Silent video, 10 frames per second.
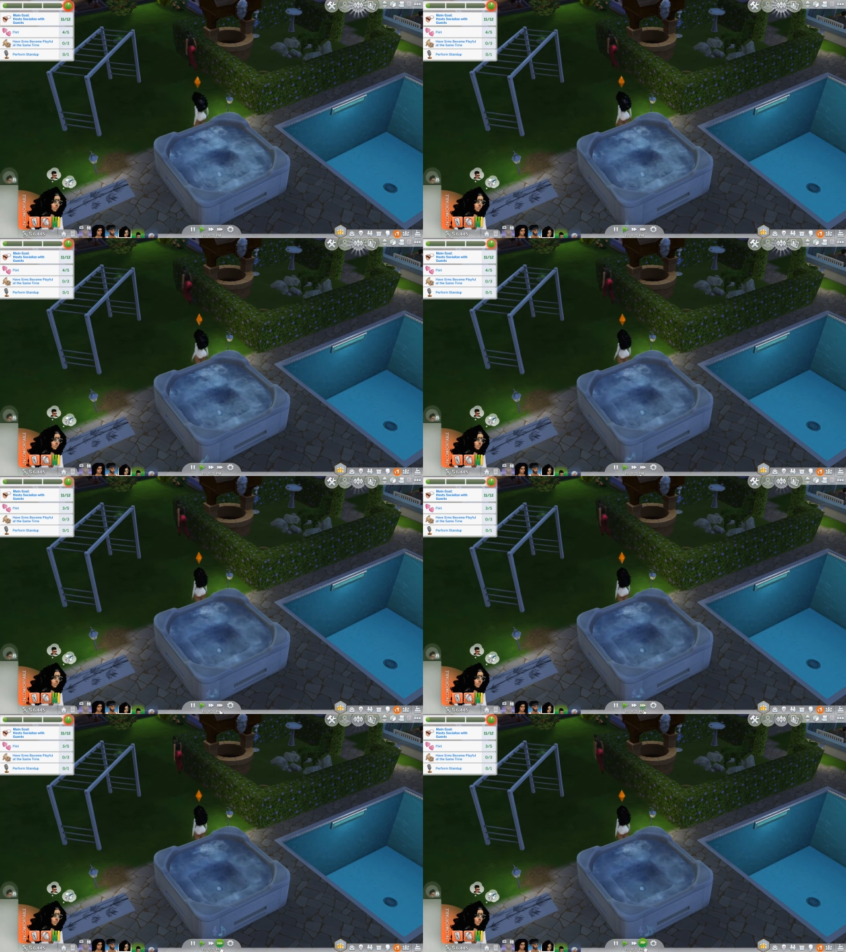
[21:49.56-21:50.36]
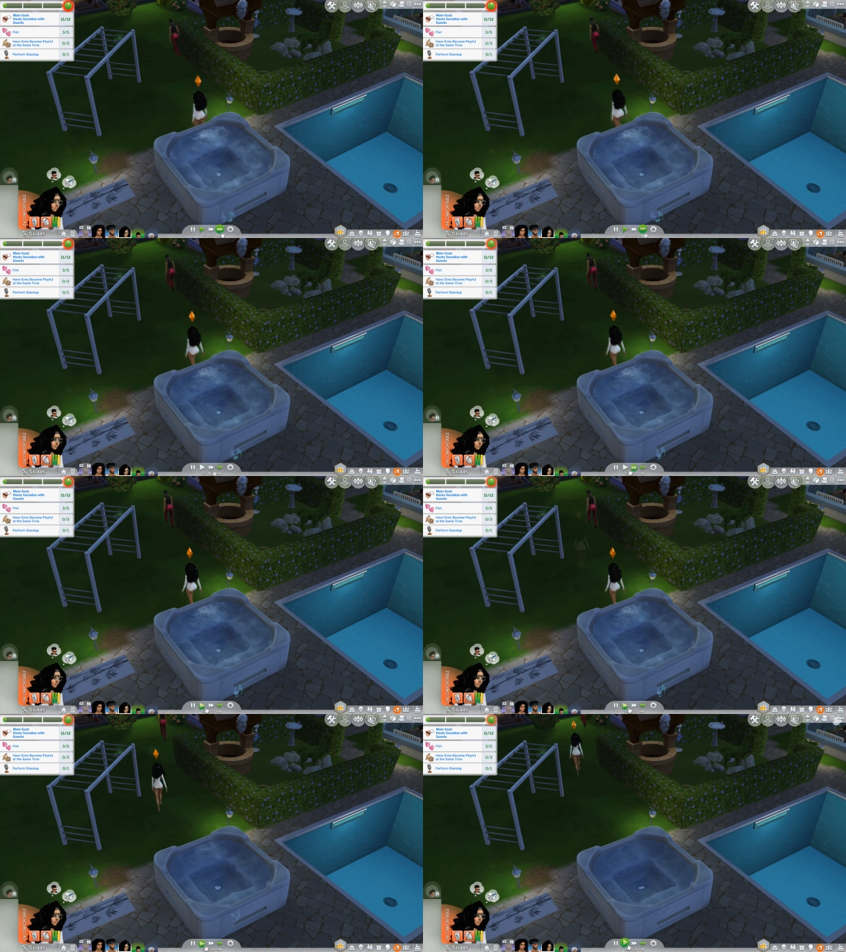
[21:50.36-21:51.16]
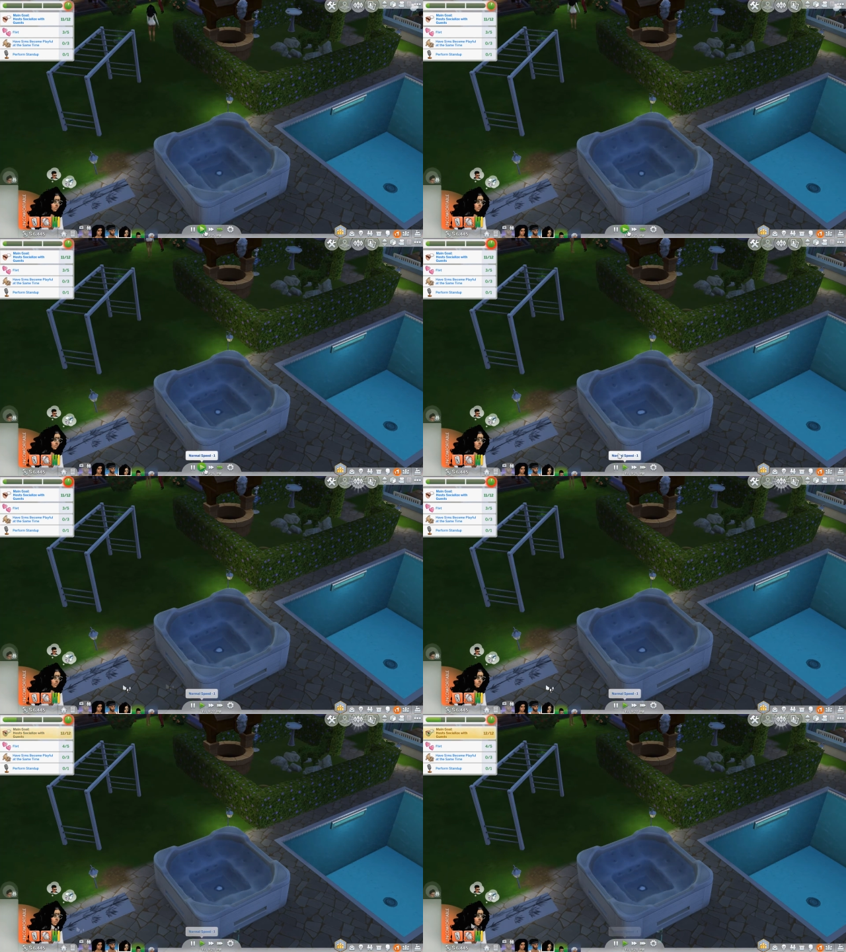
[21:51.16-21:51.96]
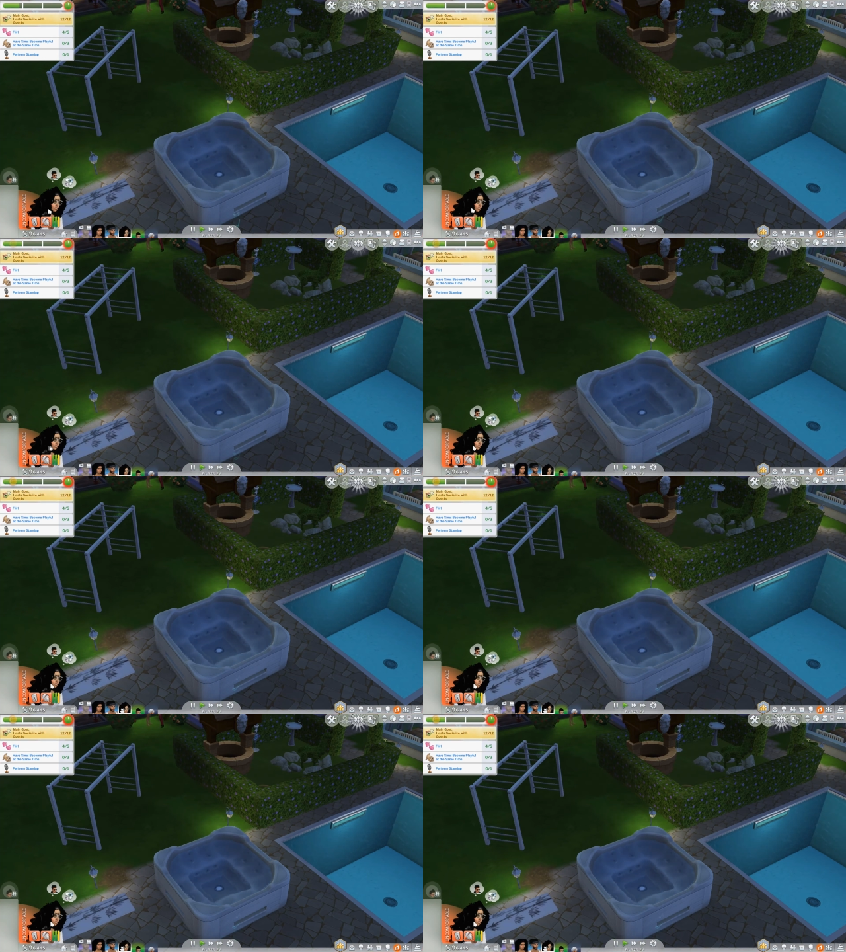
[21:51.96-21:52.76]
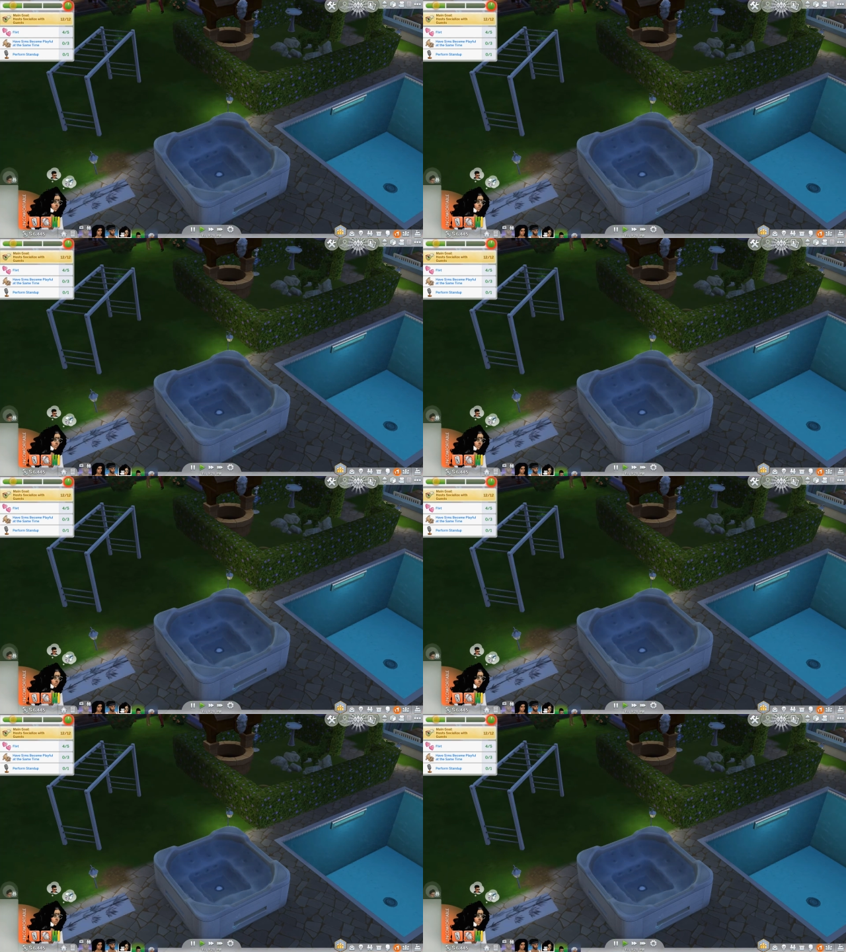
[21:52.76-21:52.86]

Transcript: (no speaker visible)